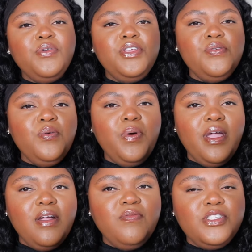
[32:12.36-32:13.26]
you
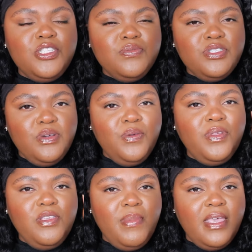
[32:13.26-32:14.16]
aware of what you were doing
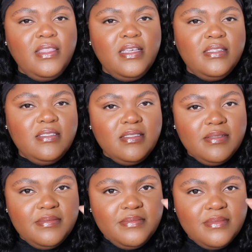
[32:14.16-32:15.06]
when you made this?
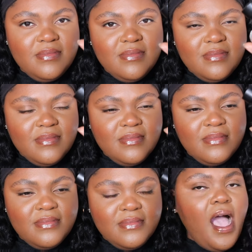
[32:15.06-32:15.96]

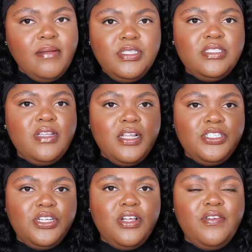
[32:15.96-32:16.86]
I'm just not
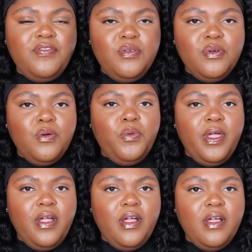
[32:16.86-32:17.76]
sure if you were
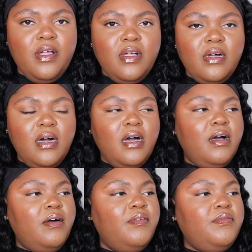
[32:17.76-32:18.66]
aware
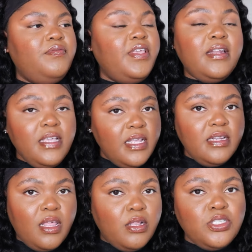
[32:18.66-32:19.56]
of, yet again,
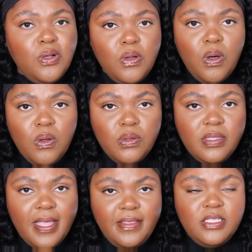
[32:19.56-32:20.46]
another chokehold
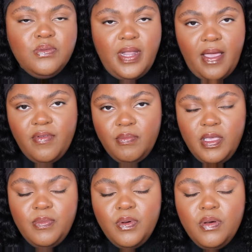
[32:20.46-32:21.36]
that this would have on
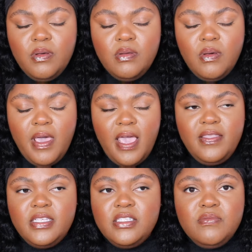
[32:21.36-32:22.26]
people. Okay,
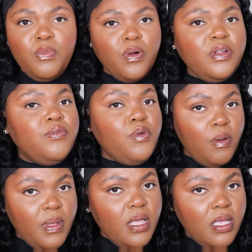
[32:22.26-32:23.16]
this is Born in
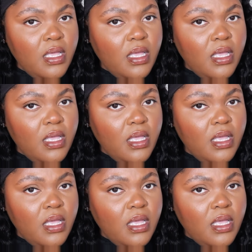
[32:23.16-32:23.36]
Roma.